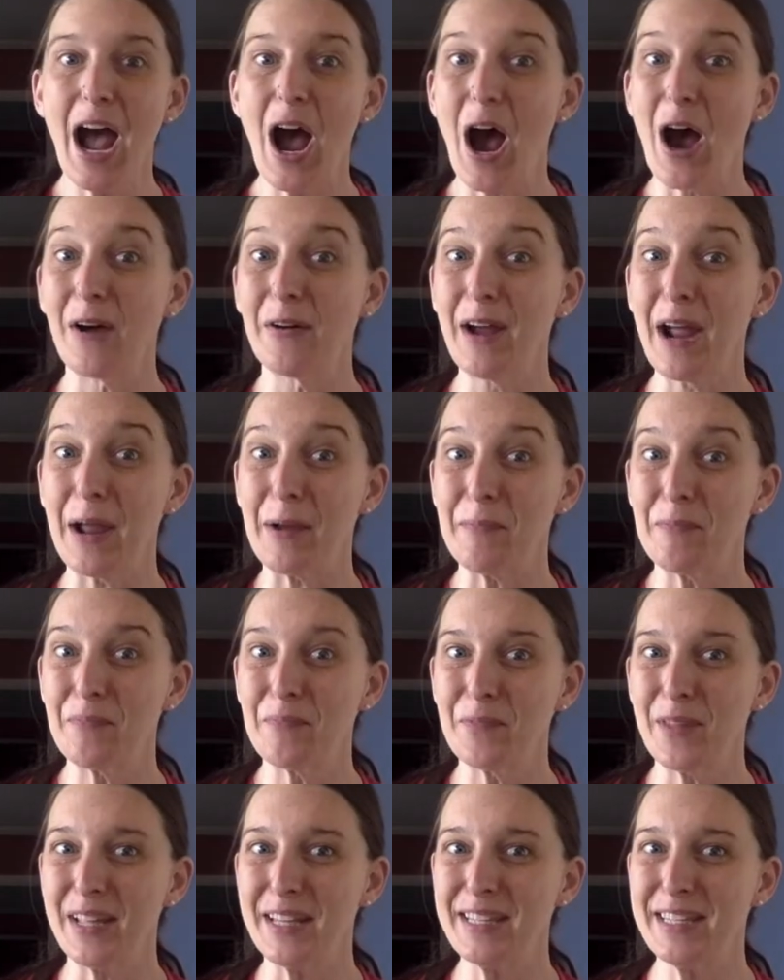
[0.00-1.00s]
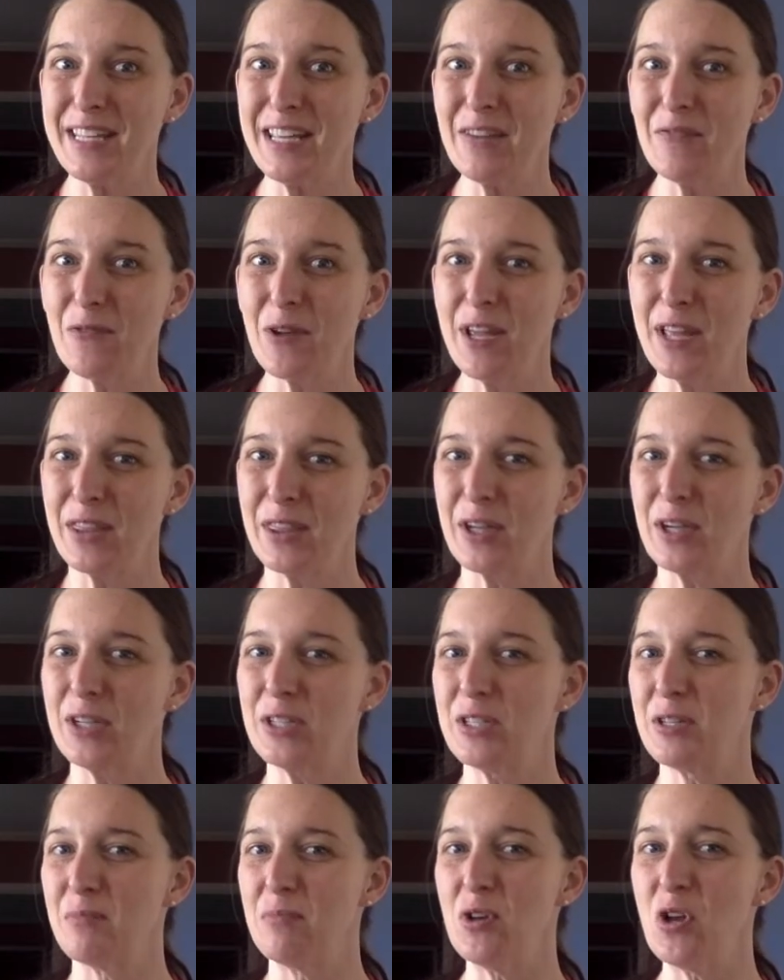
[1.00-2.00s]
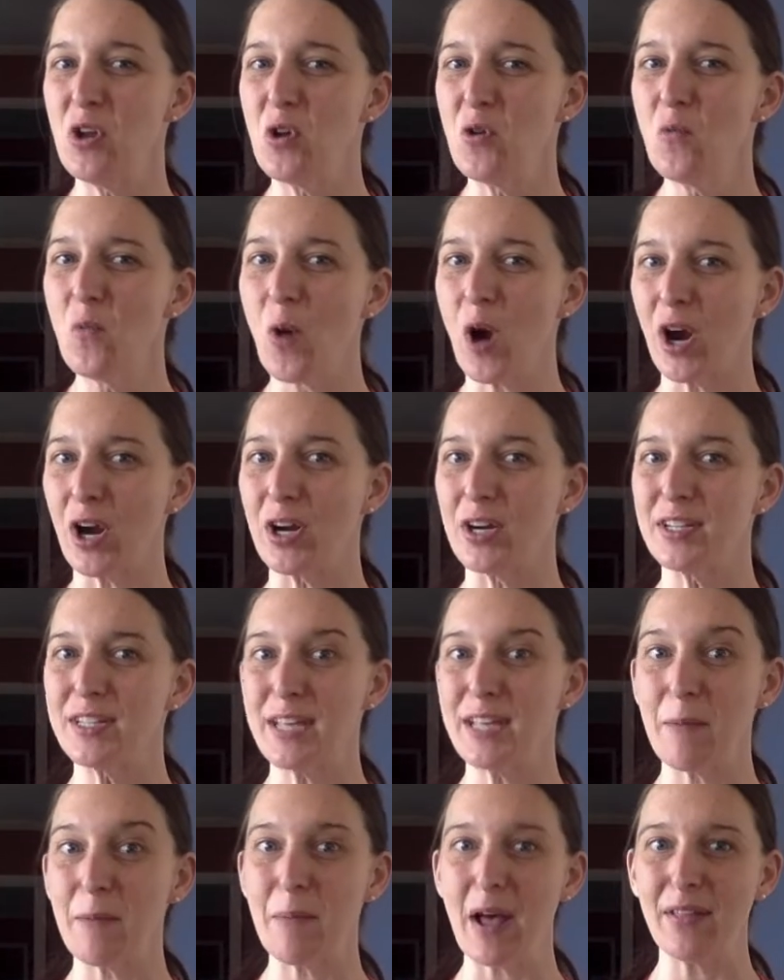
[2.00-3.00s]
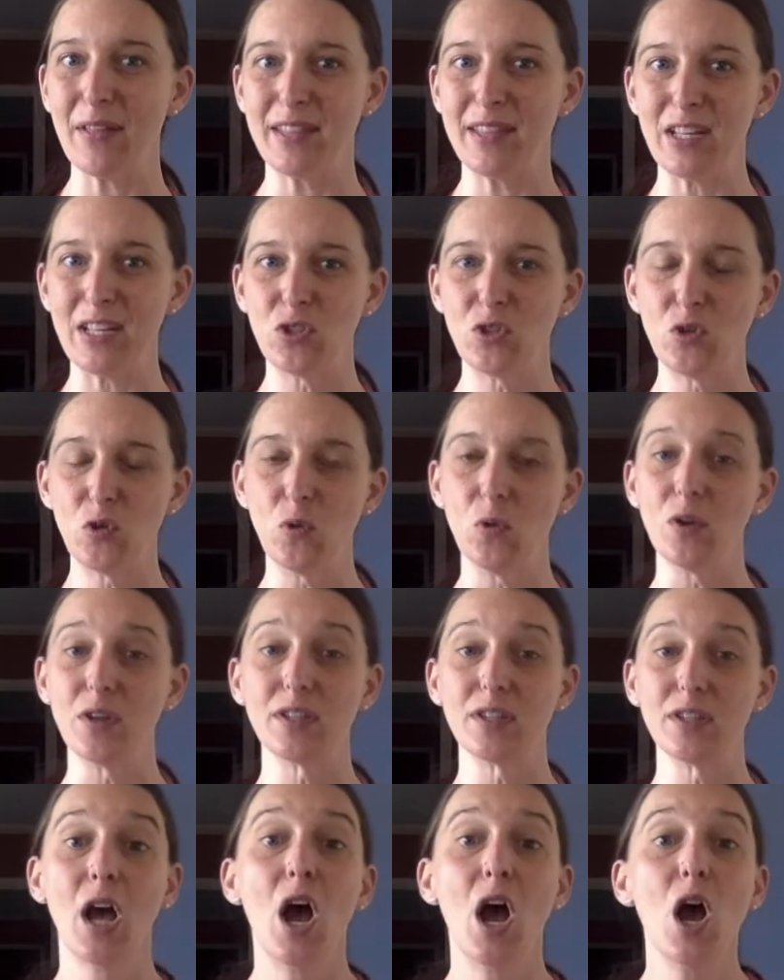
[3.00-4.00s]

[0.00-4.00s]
All right. Let's see if we can learn some new words about these tools.